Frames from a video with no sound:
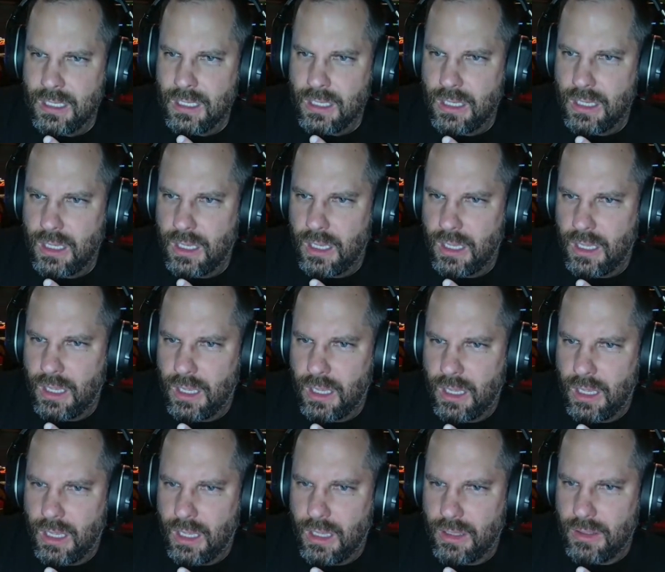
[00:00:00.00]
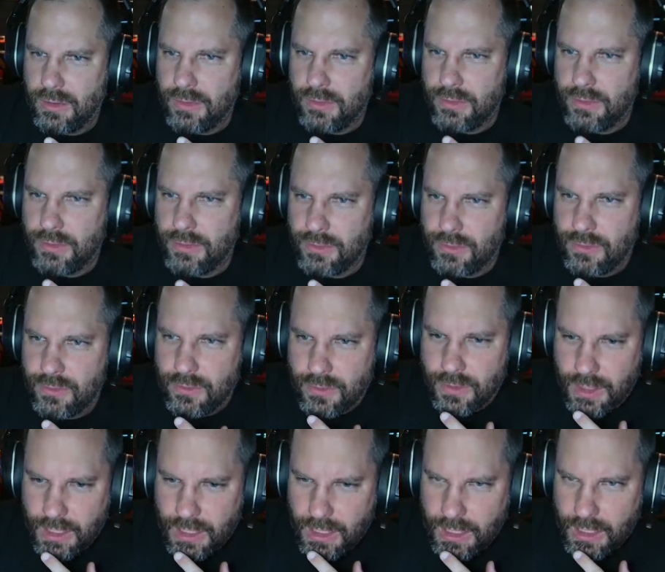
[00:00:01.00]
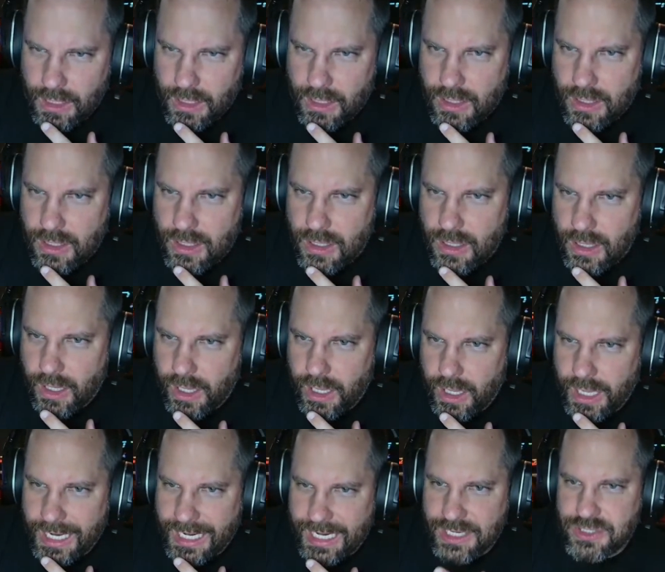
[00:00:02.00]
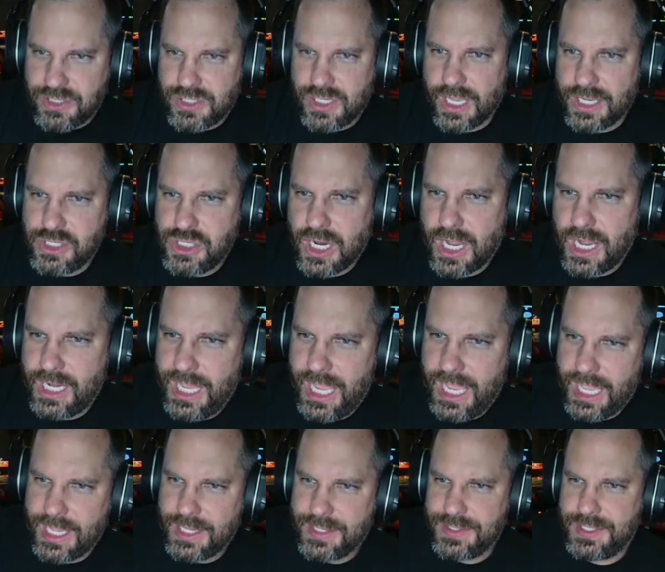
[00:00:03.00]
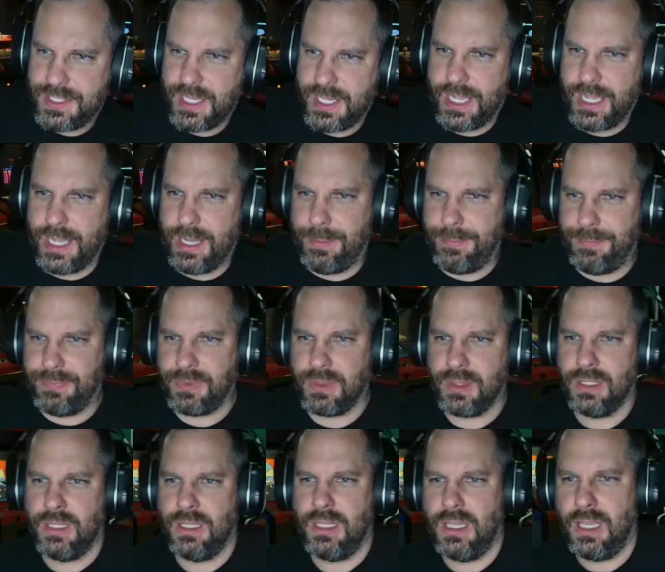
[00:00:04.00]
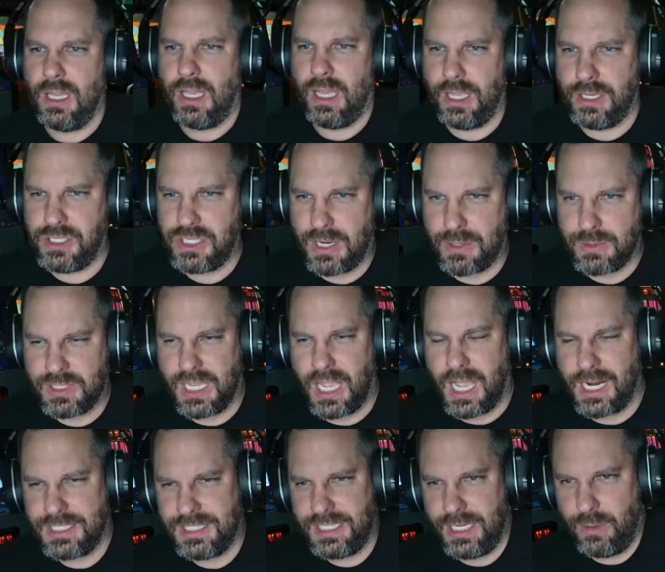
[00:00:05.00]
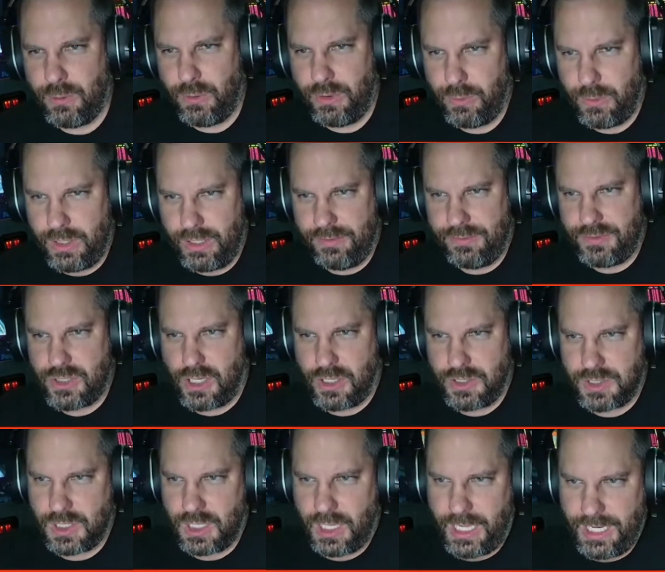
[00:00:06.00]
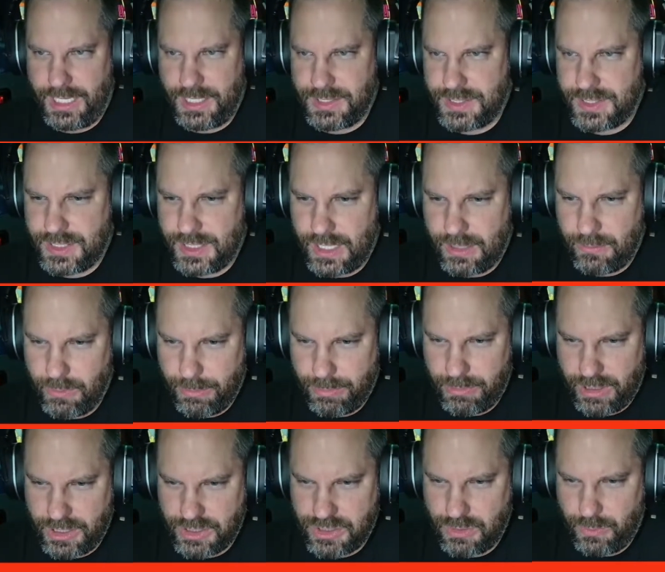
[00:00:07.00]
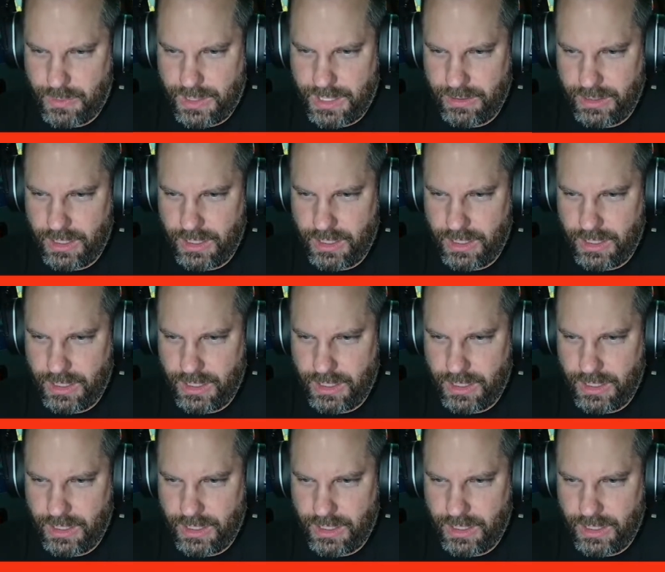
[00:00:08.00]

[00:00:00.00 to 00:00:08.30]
Let's see. I guess John has Joust Cocktail with one of Charles Klein's reproduction wiring